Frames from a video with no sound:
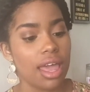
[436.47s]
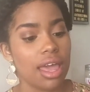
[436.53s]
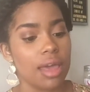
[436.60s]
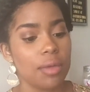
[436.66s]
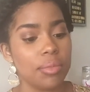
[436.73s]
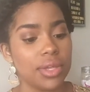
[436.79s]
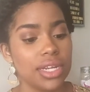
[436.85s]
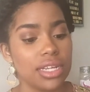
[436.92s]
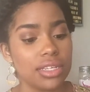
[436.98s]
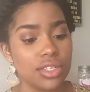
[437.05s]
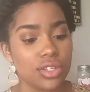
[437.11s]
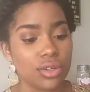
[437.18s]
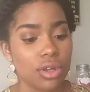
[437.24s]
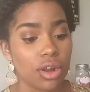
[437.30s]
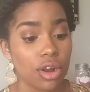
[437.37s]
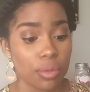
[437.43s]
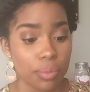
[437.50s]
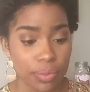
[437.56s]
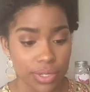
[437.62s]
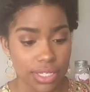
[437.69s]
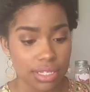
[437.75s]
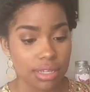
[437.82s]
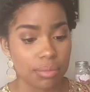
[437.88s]
and been
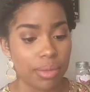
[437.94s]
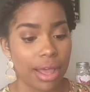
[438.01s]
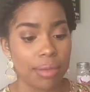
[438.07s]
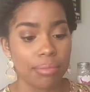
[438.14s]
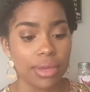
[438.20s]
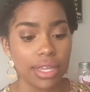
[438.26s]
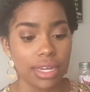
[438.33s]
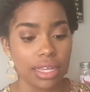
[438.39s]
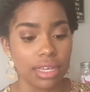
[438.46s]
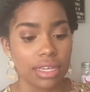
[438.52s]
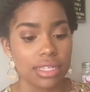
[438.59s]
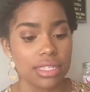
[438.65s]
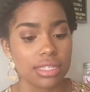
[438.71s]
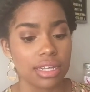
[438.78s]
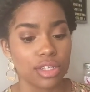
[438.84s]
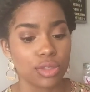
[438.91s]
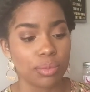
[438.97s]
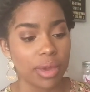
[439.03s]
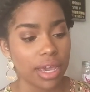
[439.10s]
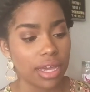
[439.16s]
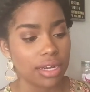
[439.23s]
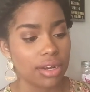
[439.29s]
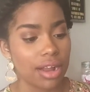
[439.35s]
interpreted by many in such
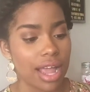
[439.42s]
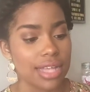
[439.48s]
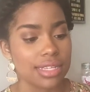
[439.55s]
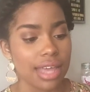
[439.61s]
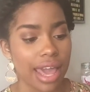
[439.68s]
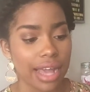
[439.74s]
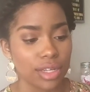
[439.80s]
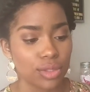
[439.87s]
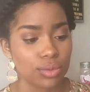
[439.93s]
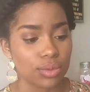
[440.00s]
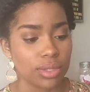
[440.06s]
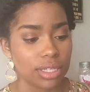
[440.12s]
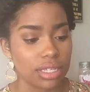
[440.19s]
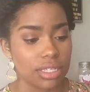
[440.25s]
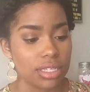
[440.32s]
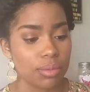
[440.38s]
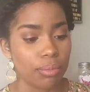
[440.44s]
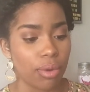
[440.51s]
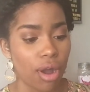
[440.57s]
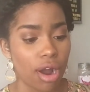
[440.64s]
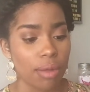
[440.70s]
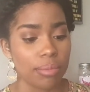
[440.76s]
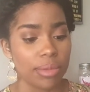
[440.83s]
manner as actually to
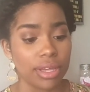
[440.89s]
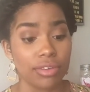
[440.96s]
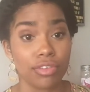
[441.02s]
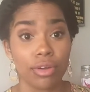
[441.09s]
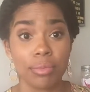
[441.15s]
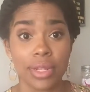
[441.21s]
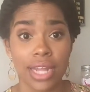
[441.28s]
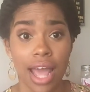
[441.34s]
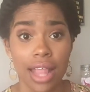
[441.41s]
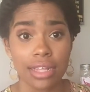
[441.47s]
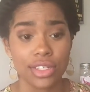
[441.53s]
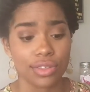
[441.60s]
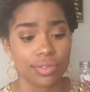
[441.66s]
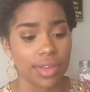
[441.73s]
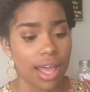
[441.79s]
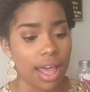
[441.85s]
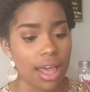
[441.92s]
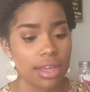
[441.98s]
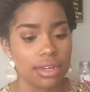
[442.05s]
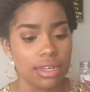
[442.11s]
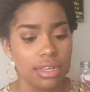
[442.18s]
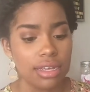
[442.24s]
bar men from the knowledge of God.